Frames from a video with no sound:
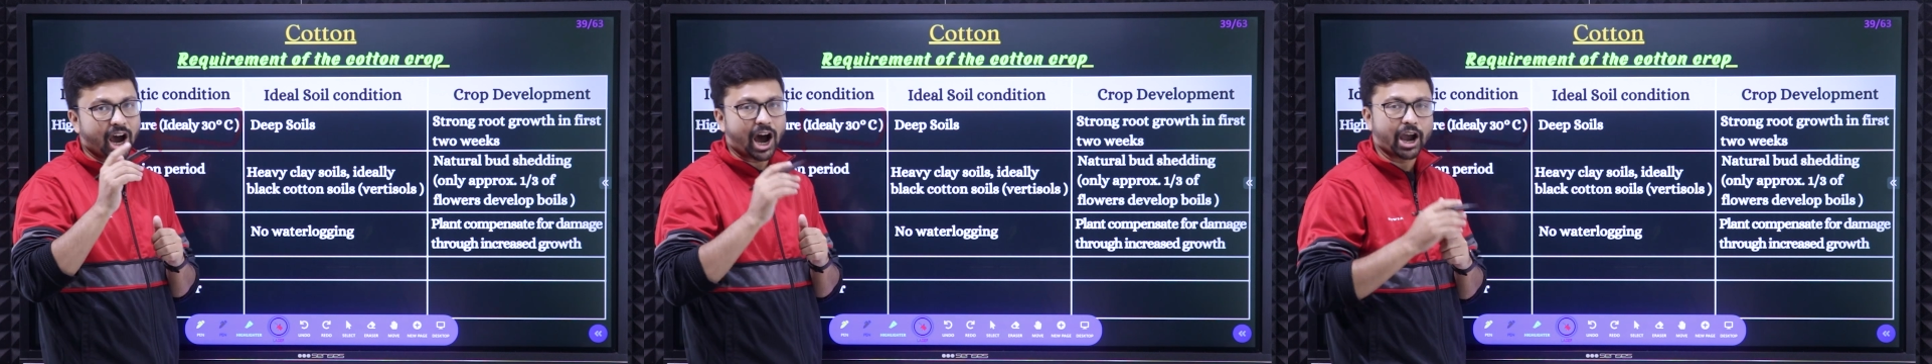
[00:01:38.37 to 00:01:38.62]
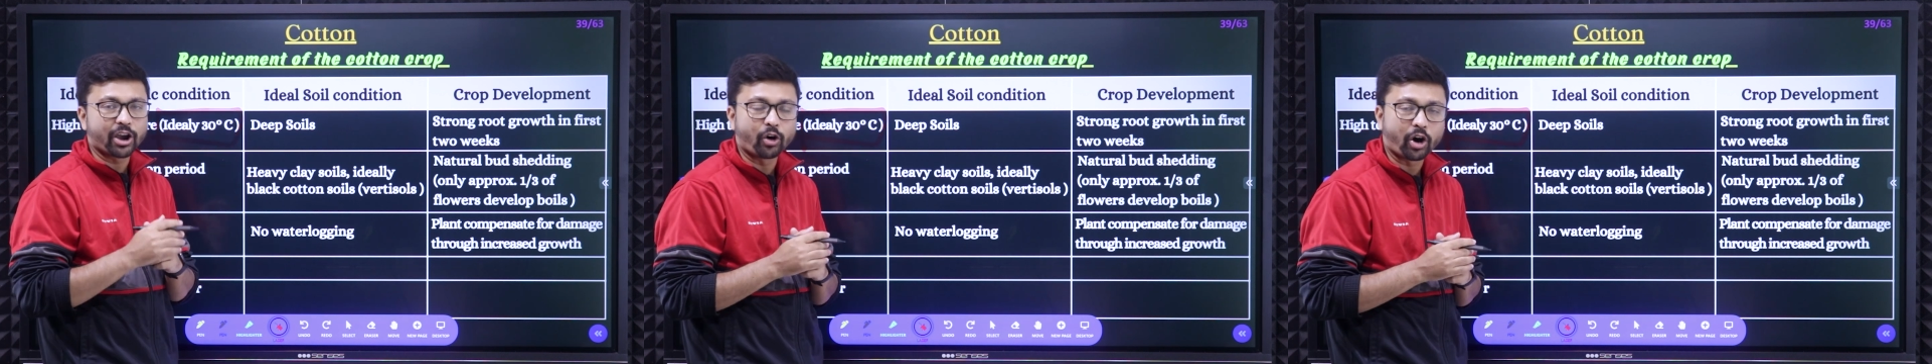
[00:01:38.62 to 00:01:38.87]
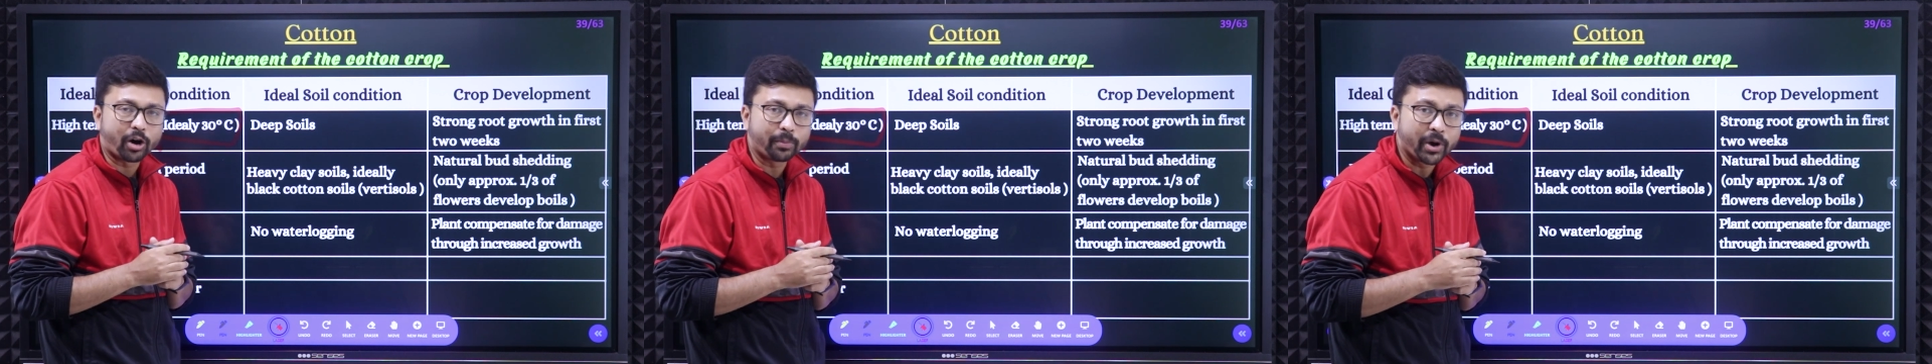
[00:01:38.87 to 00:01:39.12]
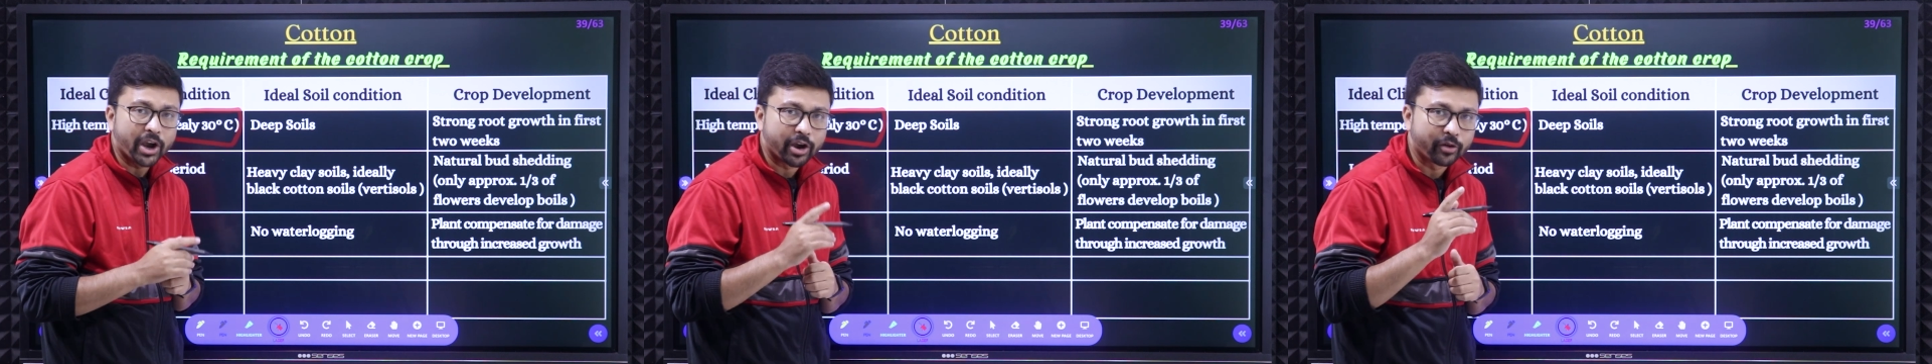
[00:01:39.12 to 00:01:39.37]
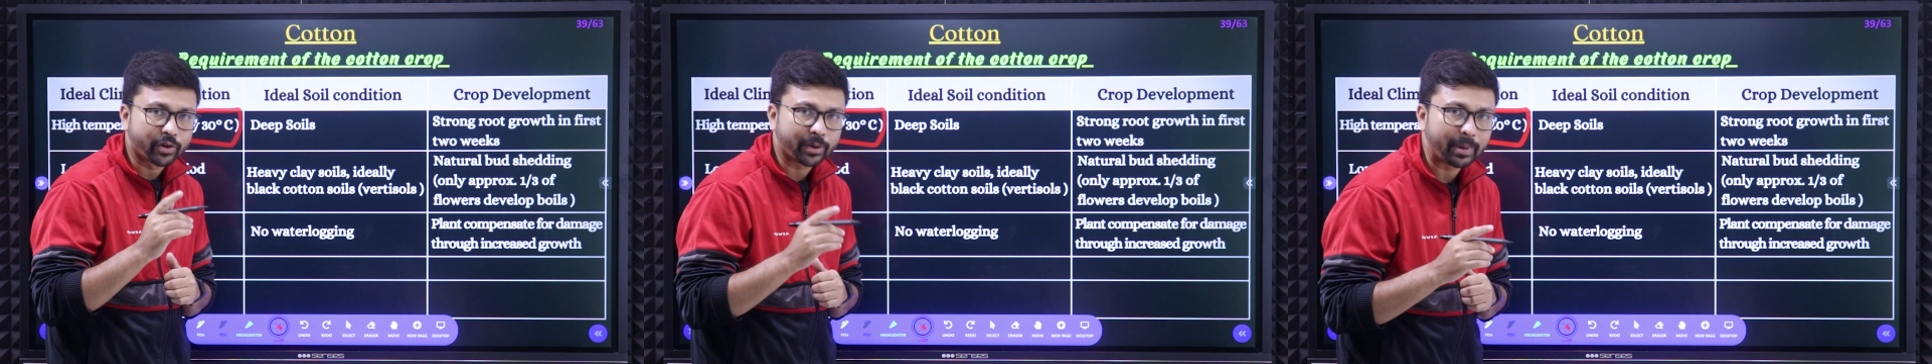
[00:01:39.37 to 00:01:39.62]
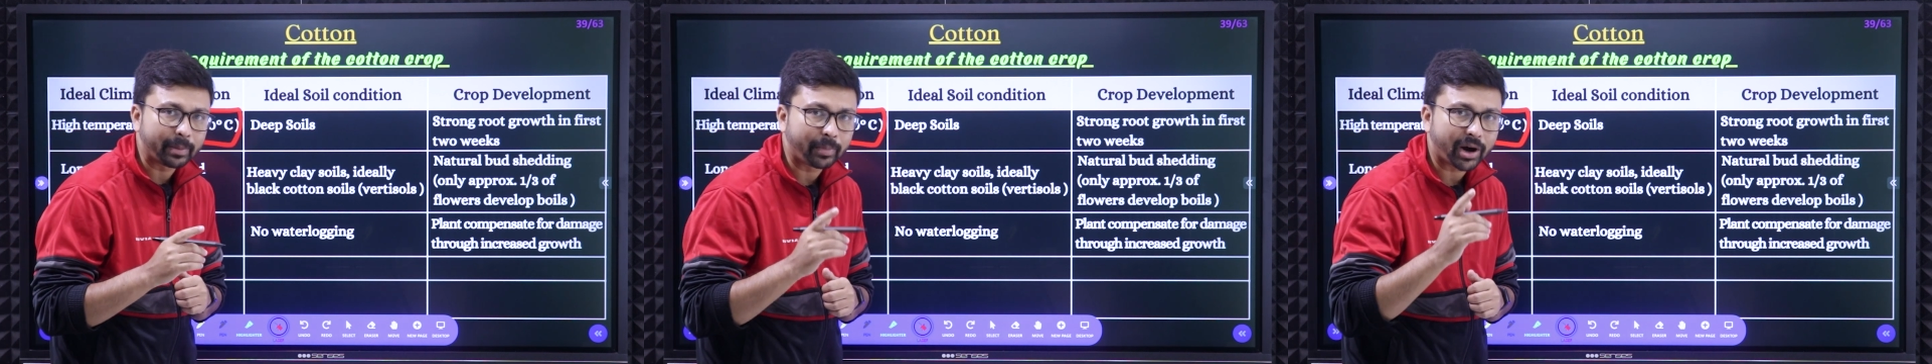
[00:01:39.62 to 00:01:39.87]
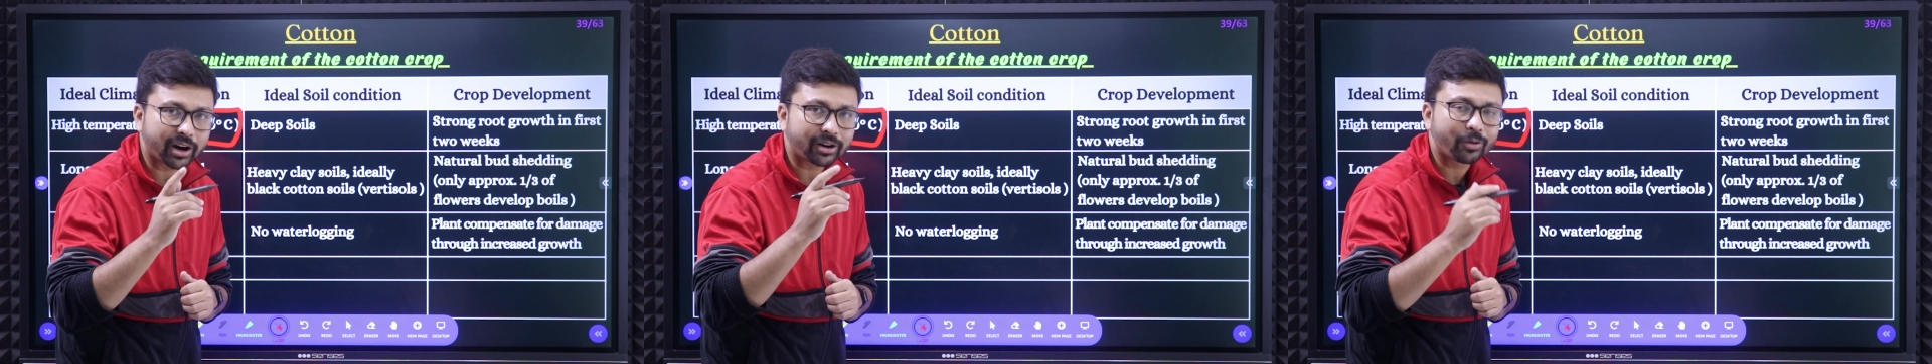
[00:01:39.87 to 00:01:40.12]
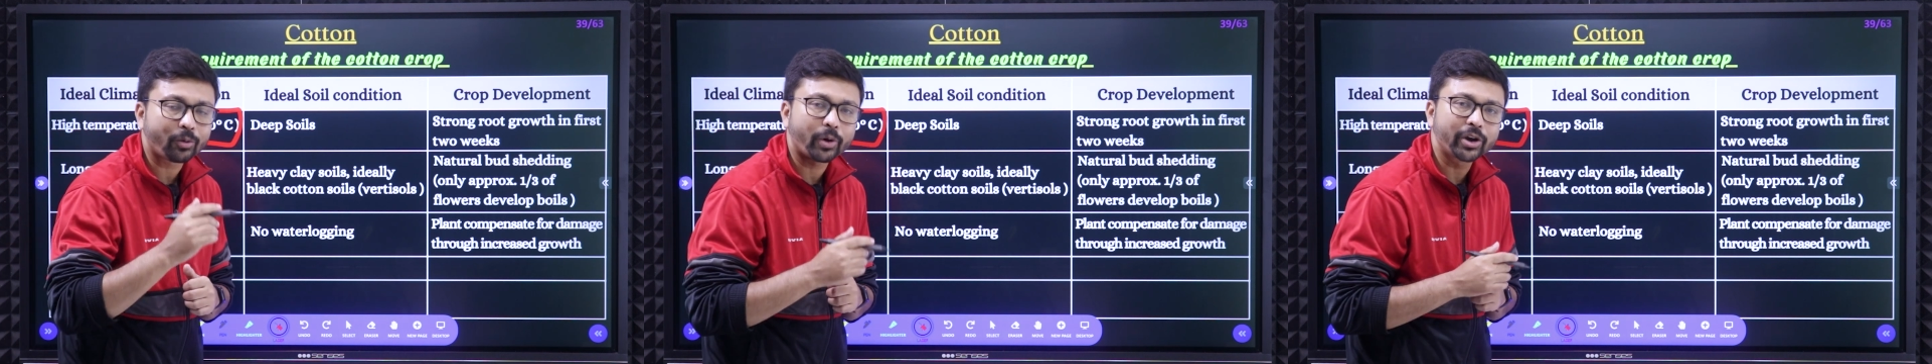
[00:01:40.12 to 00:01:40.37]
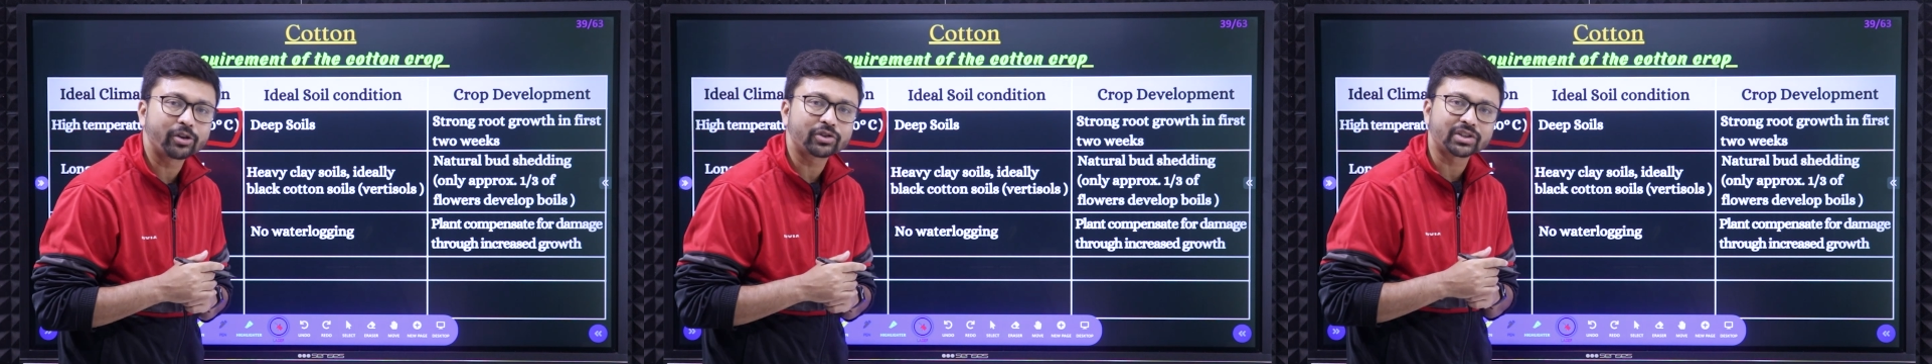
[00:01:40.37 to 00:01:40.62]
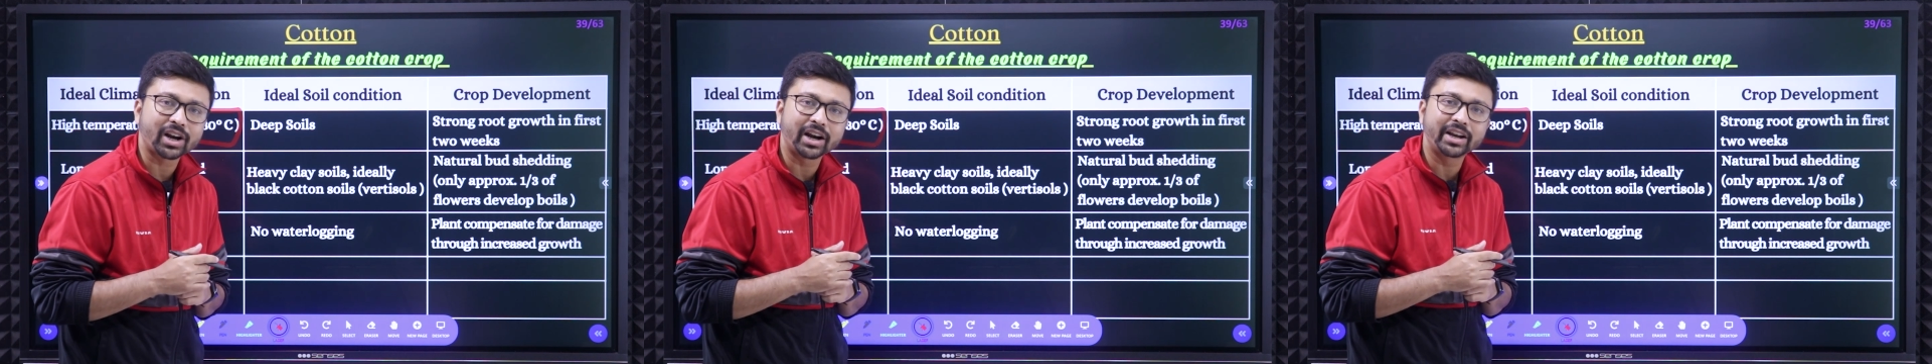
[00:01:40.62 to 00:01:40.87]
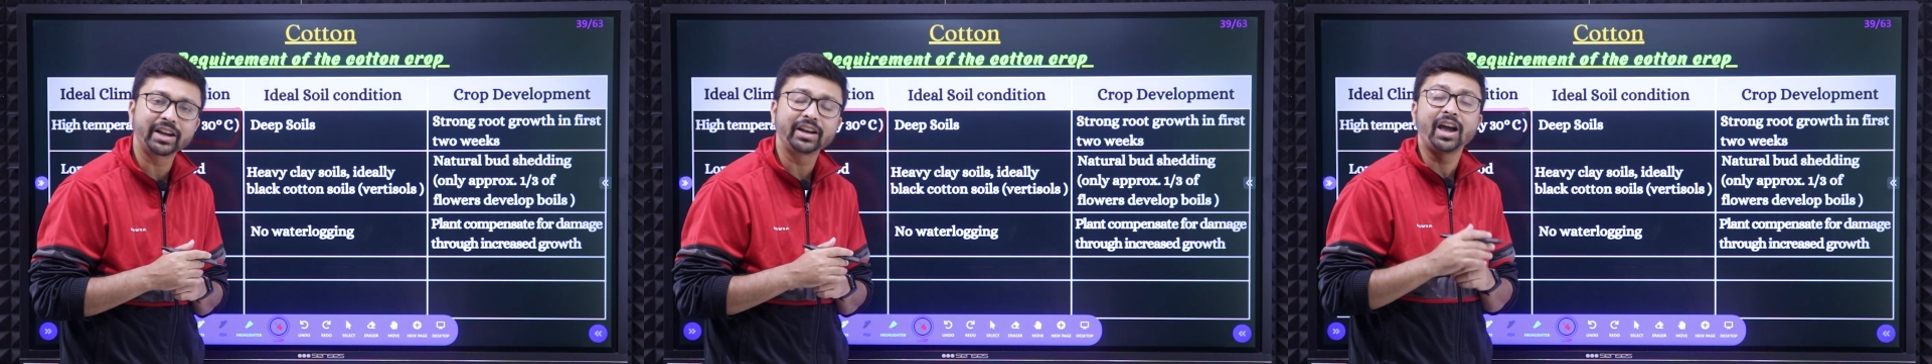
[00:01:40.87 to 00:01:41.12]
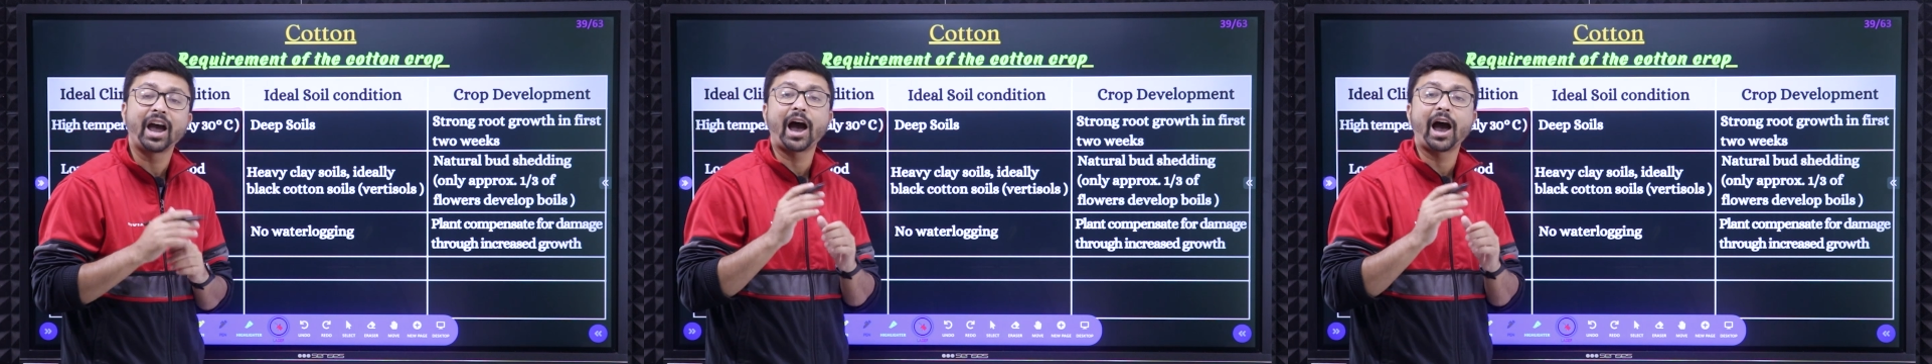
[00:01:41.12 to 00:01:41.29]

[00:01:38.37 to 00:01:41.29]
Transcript: I hope you remember when you study